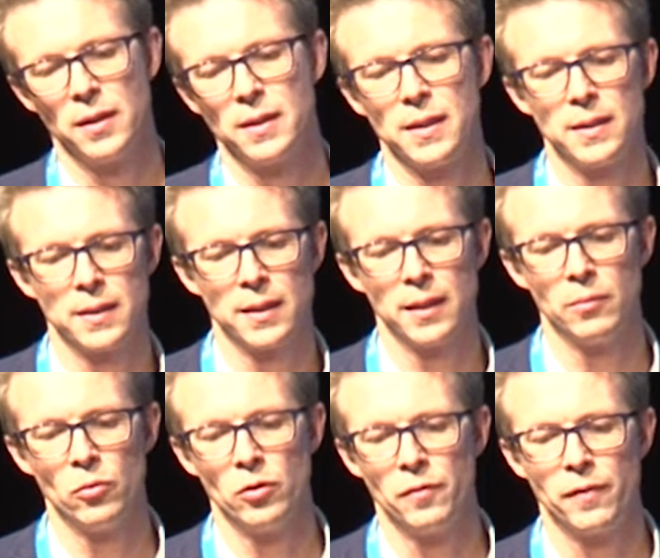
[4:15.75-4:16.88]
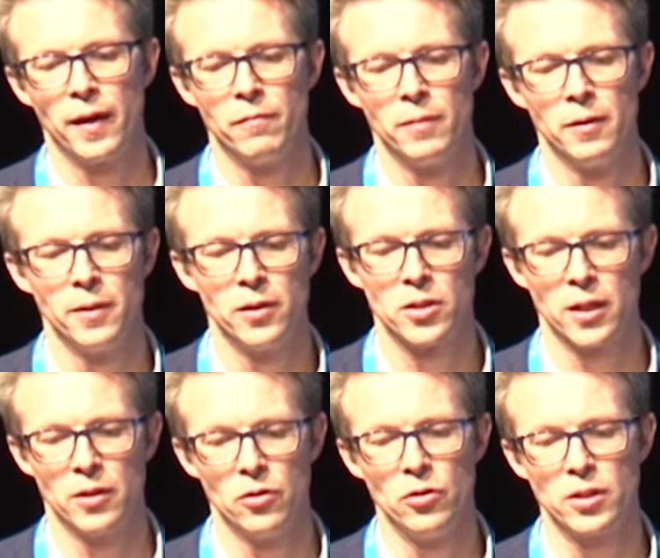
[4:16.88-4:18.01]
disease extending more than 5 millimeters, a
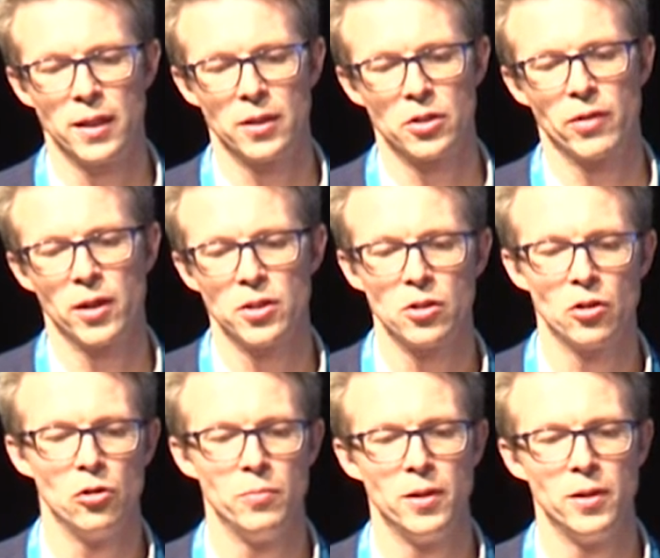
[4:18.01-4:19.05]
2-stent strategy could be